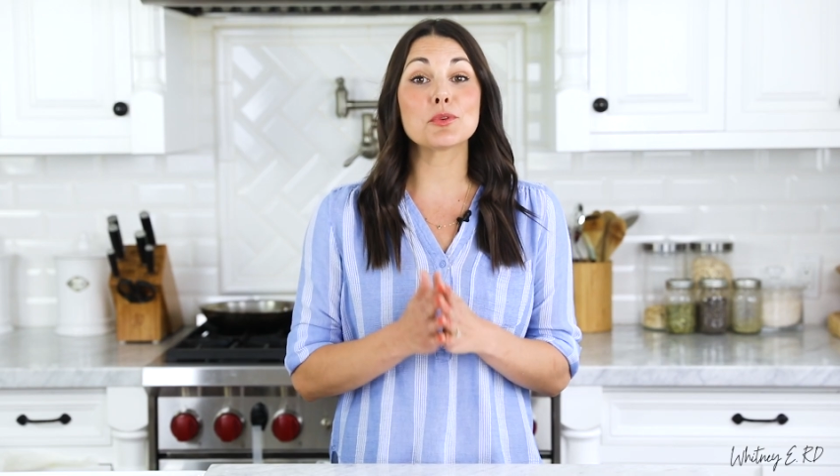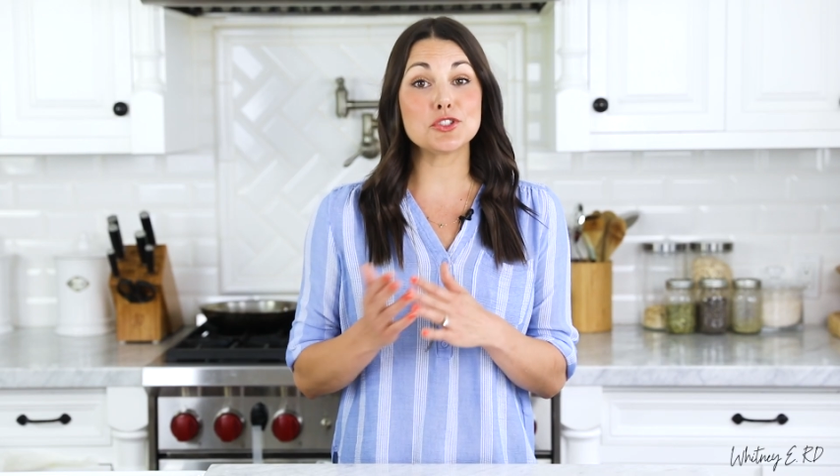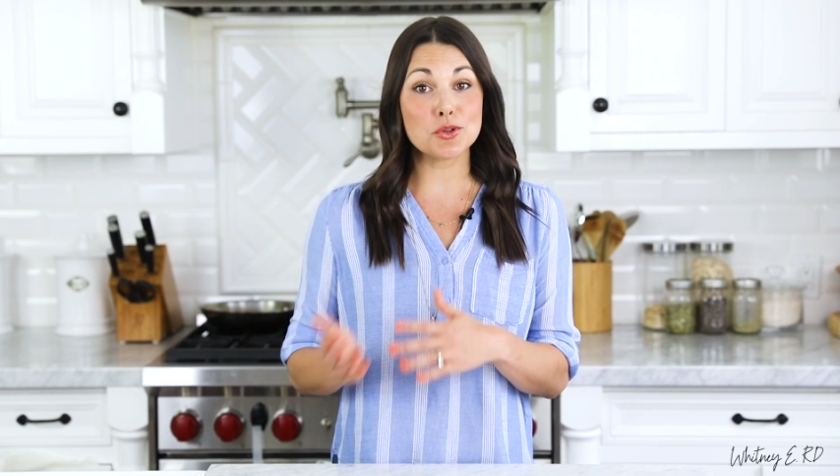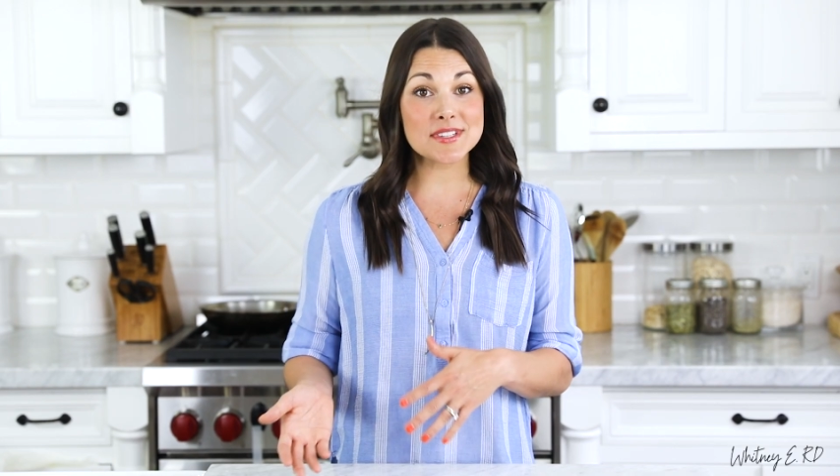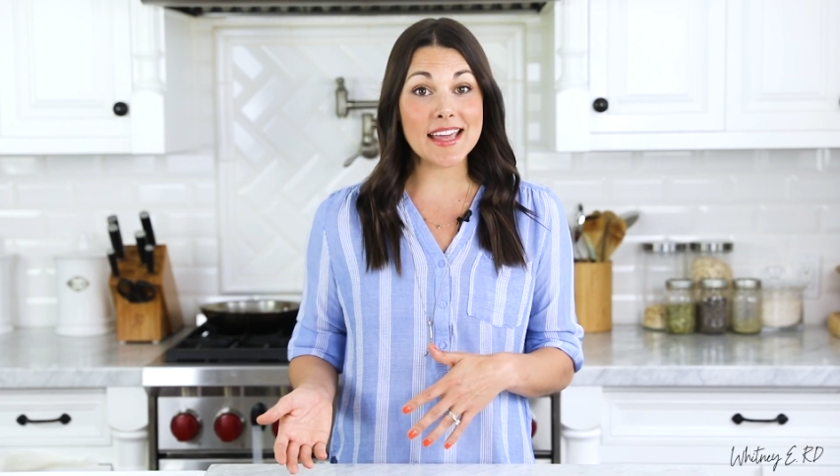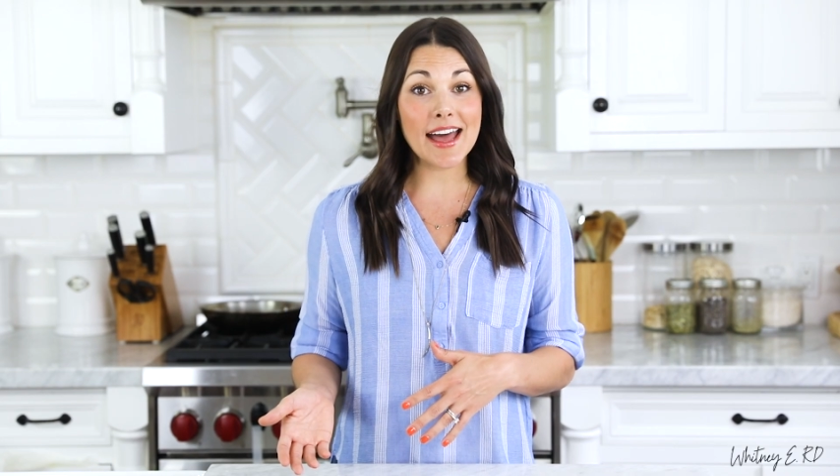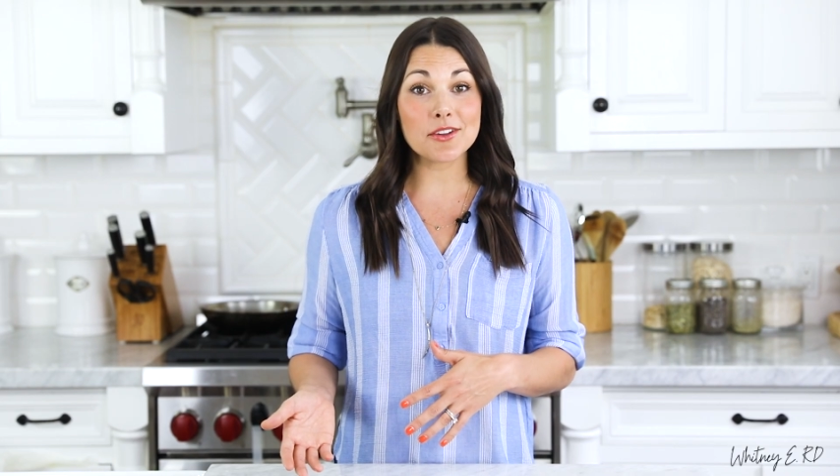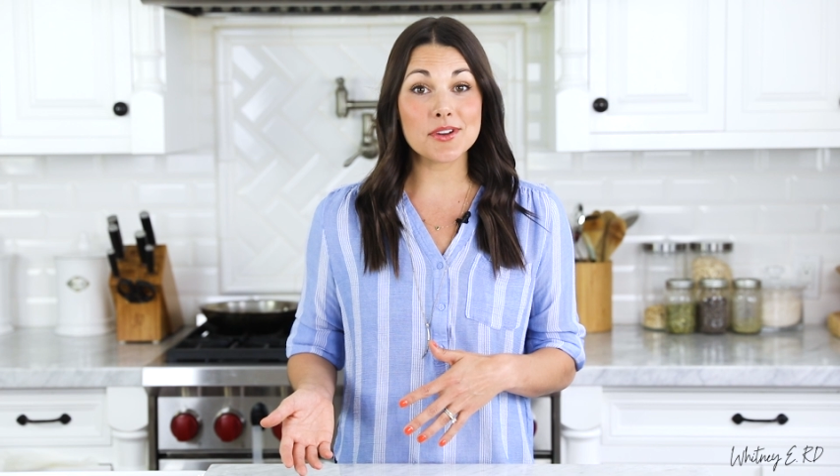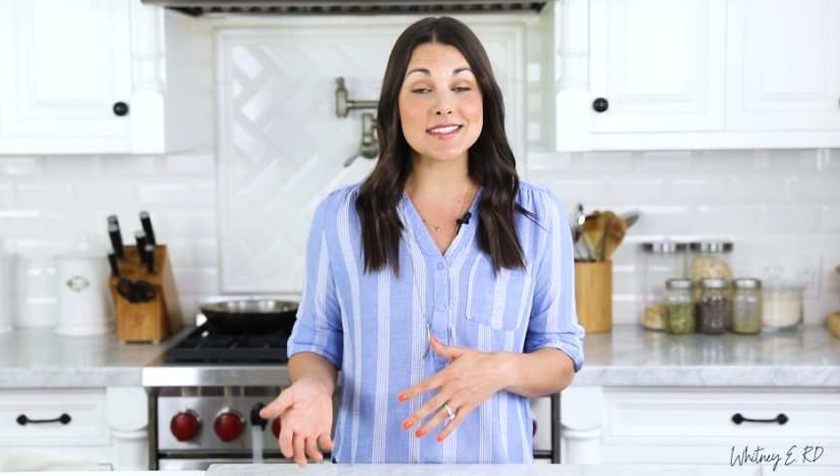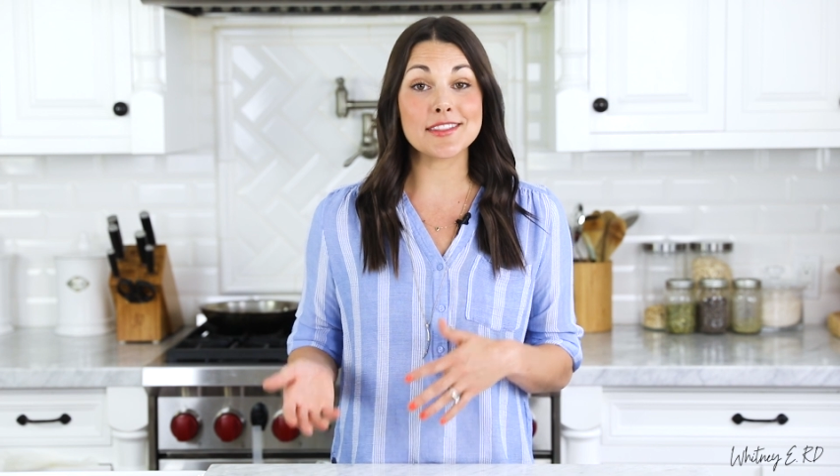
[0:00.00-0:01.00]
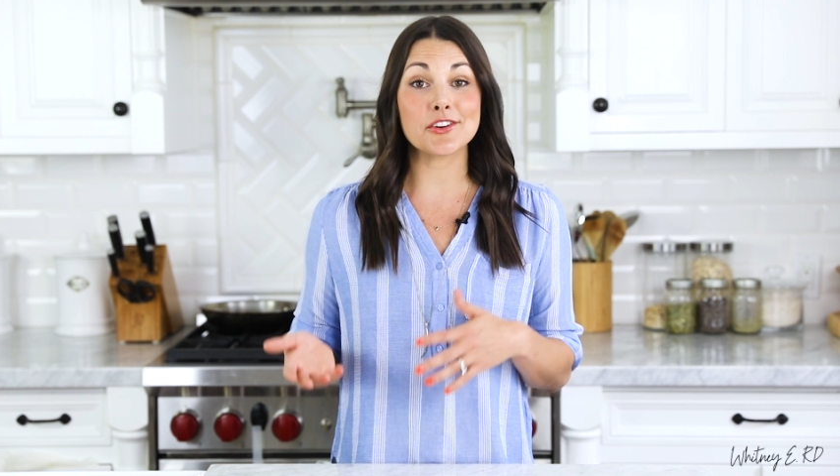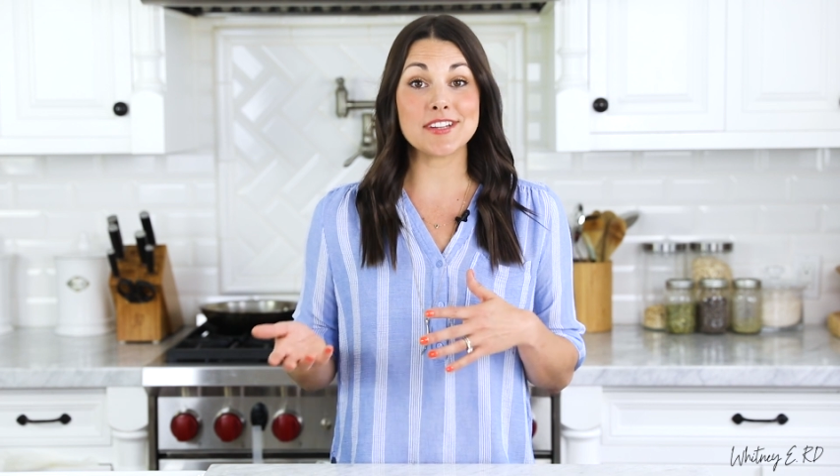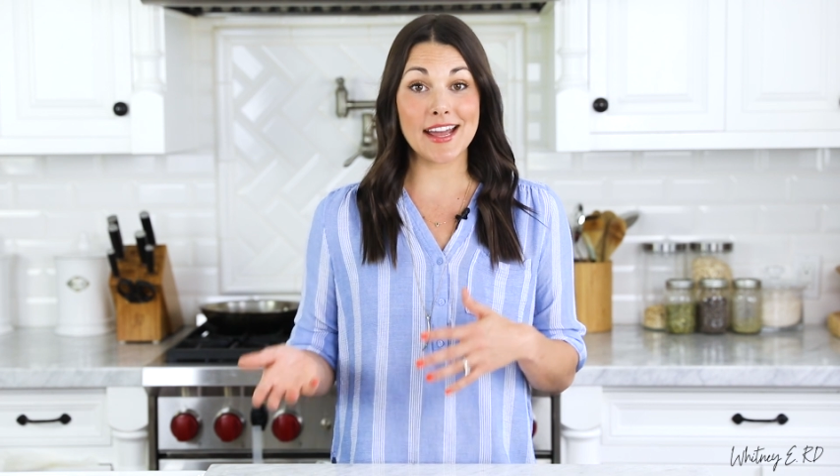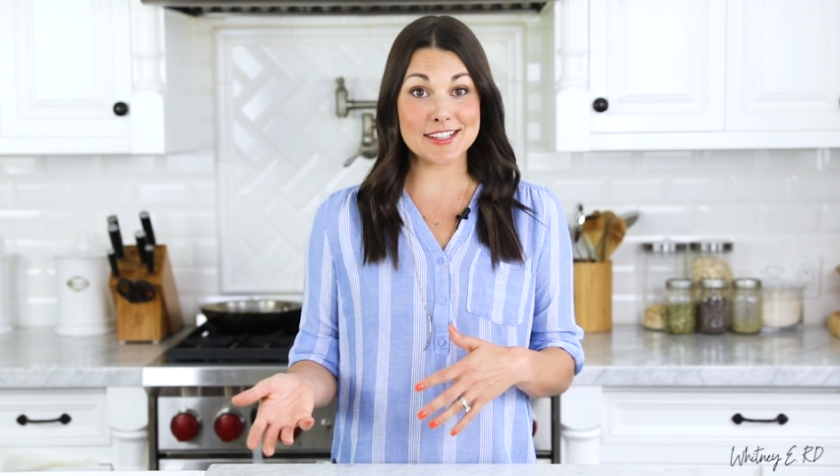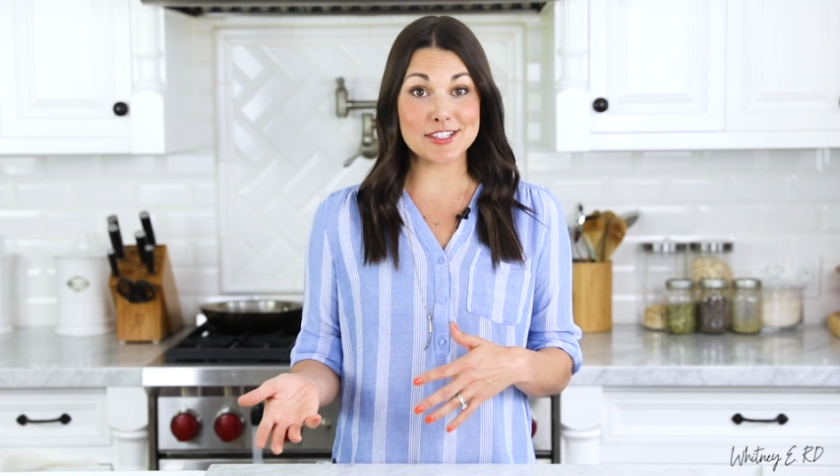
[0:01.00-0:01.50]
reduced calories in their
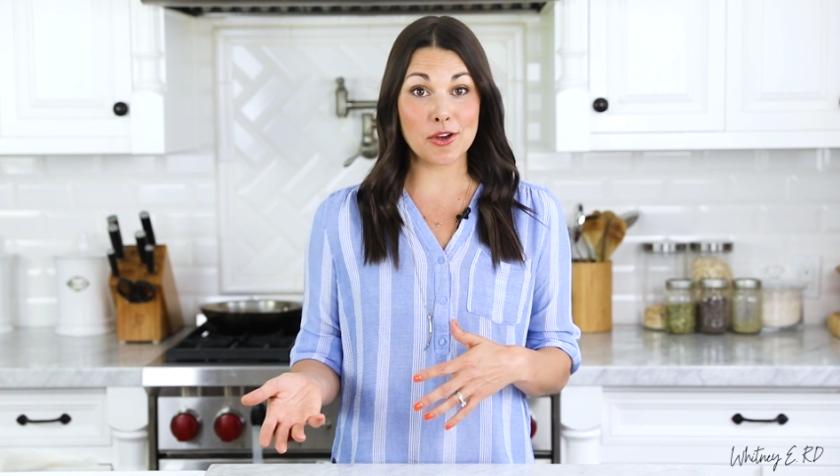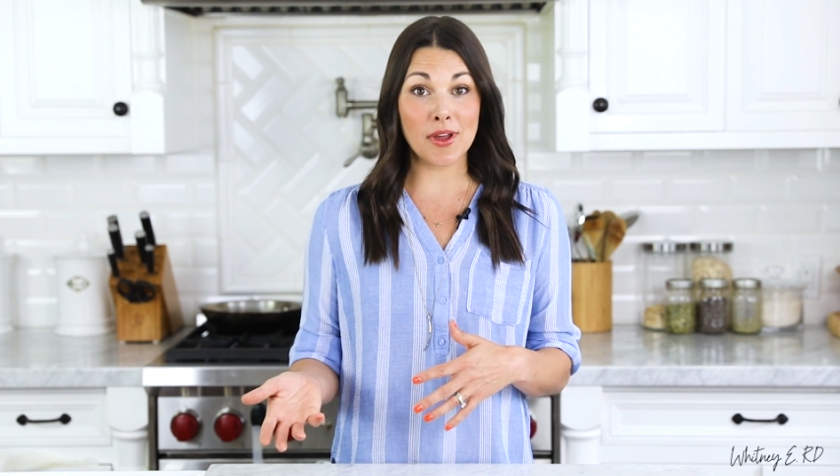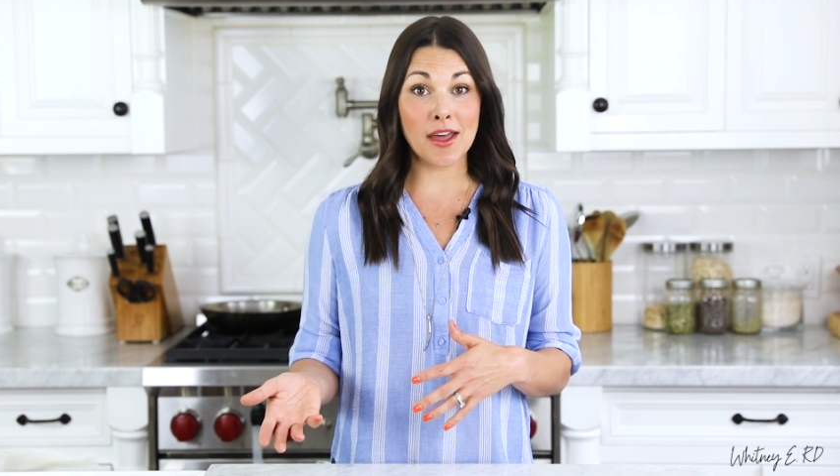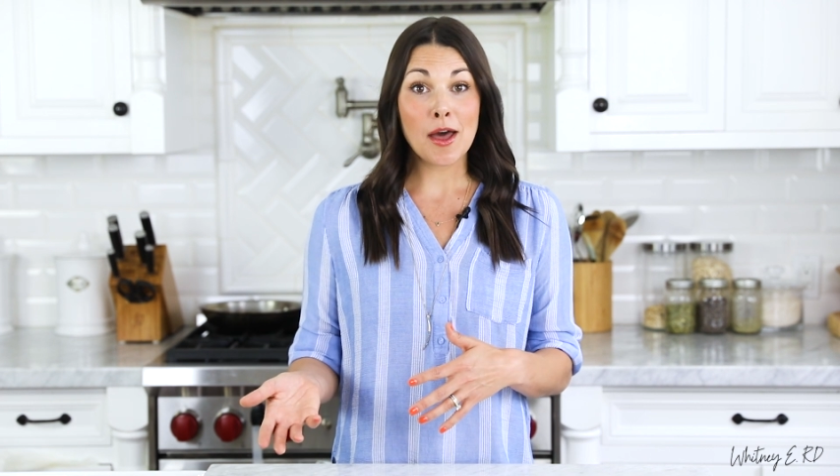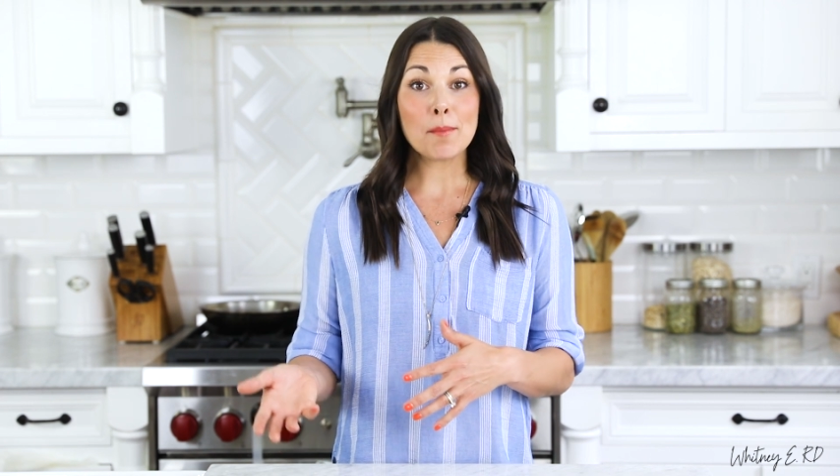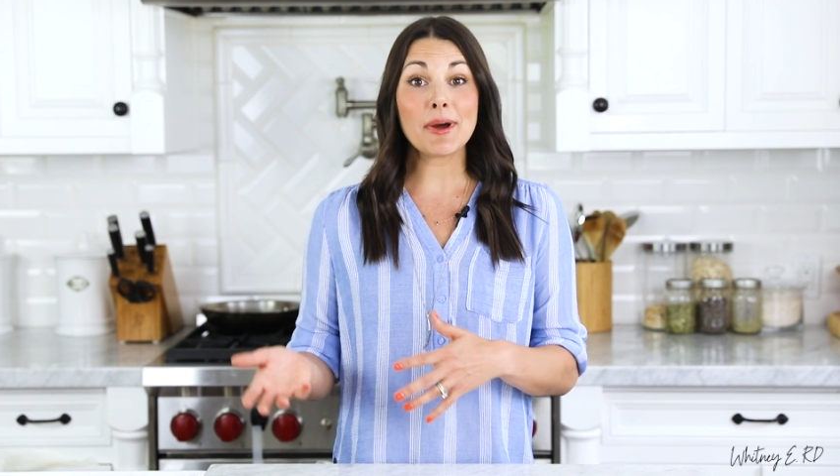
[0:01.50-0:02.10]
diet soda